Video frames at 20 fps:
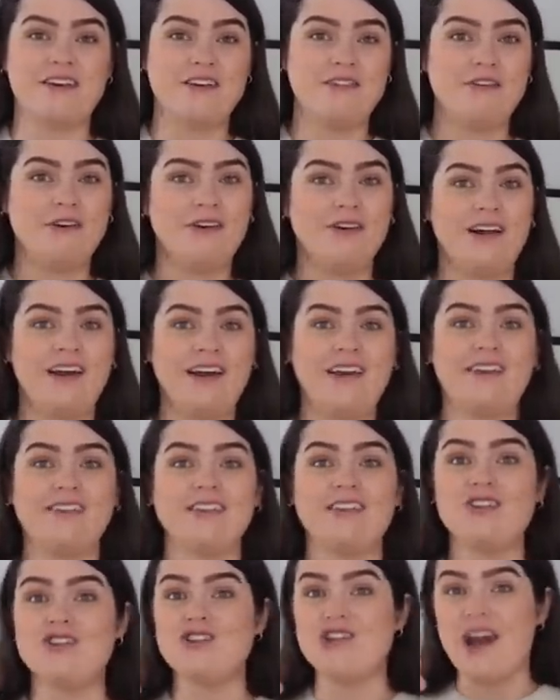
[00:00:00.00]
I feel like
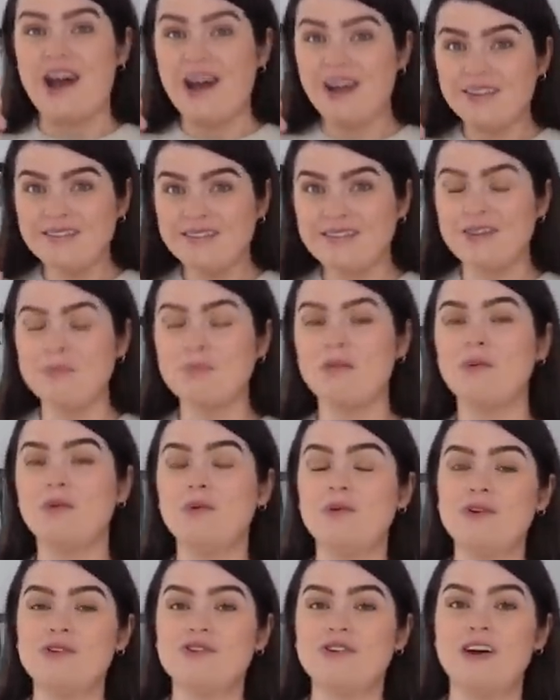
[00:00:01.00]
the jazz in my
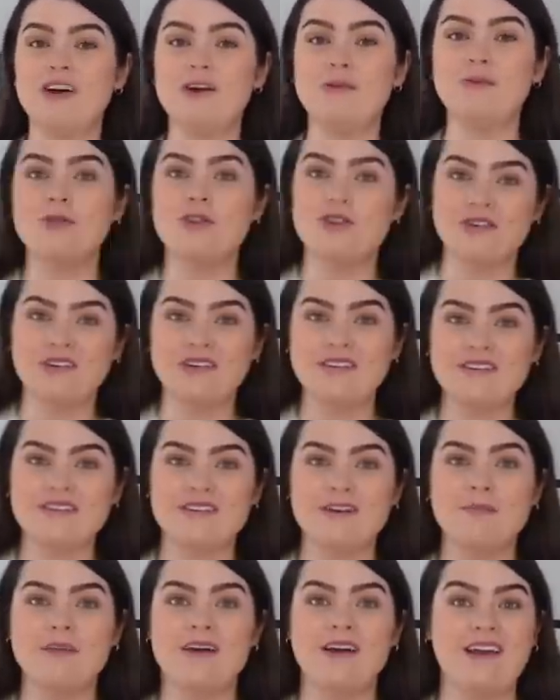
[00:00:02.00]
wardrobe during the
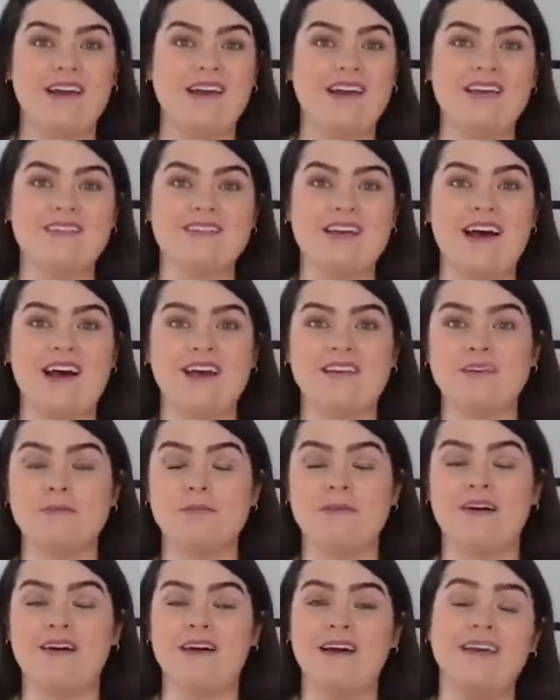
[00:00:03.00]
summer is added
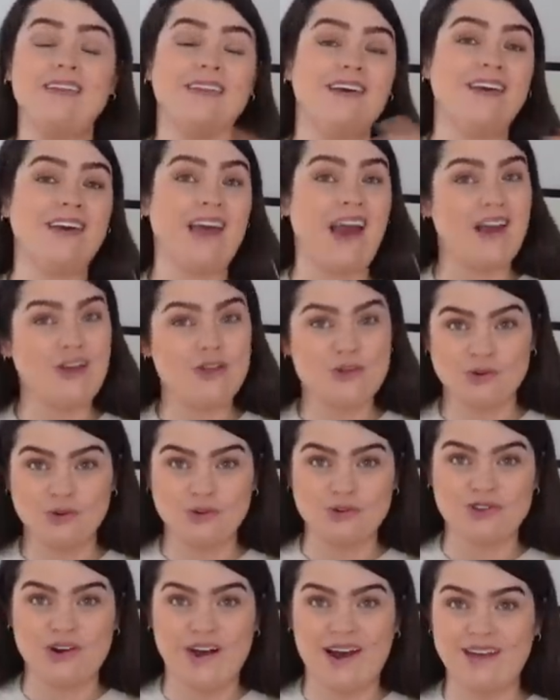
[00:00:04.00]
by the
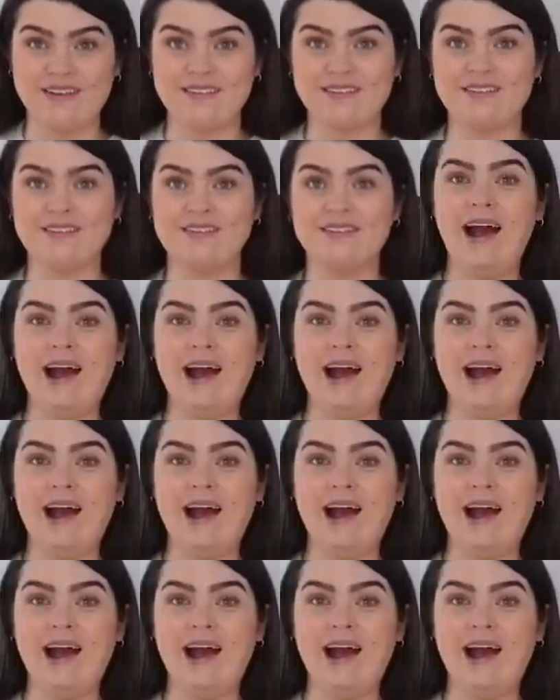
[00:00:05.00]
occasional dress